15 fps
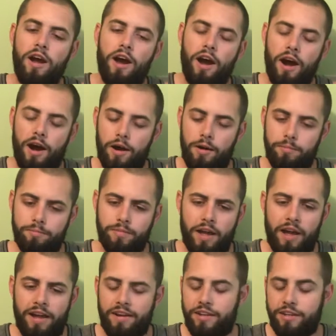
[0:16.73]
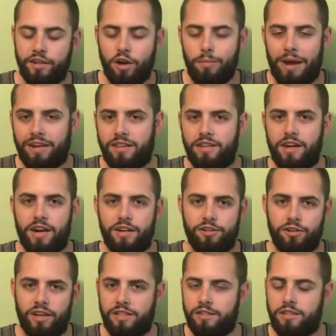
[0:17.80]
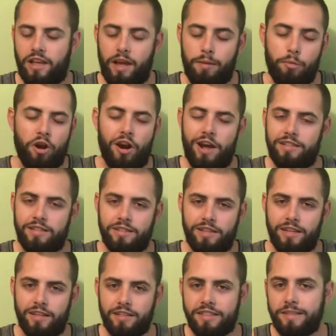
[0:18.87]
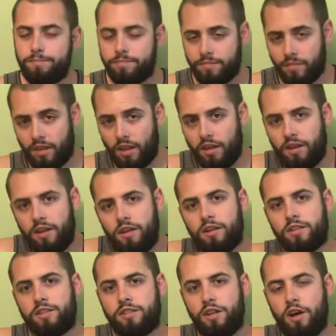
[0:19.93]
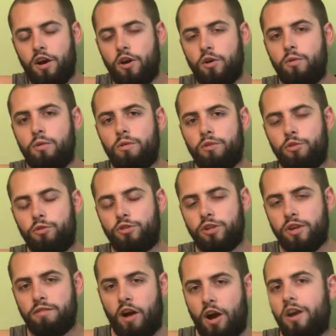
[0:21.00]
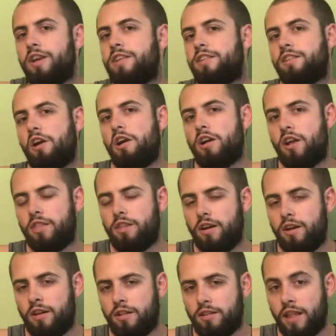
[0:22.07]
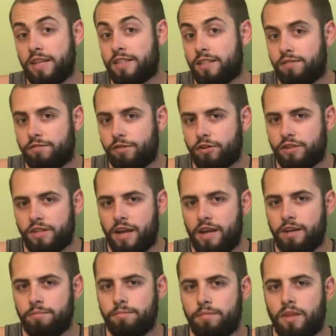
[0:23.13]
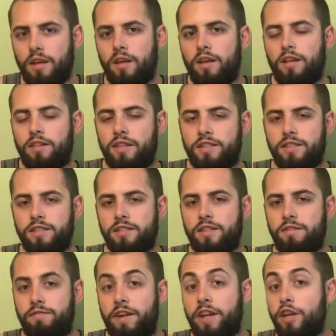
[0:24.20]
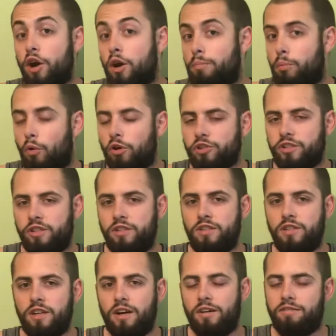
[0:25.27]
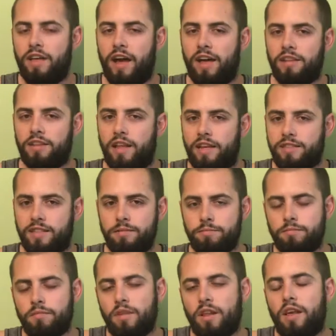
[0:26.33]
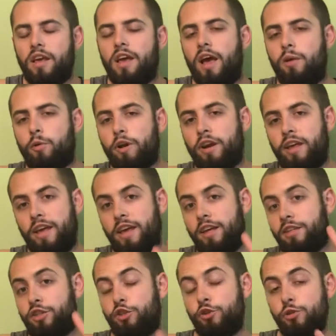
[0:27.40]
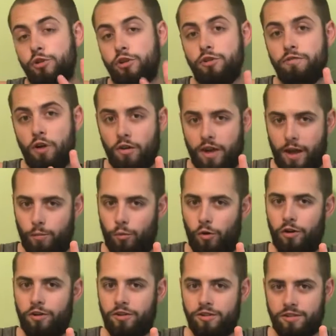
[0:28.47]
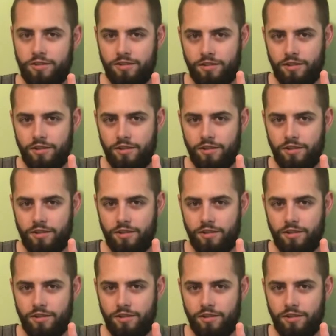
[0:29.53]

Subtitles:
I need to go back to the doctor, get MRIs and things. So you should have already started on the lesson for today. This is the video portion of that lesson and we're going to hit 2 new vocab words.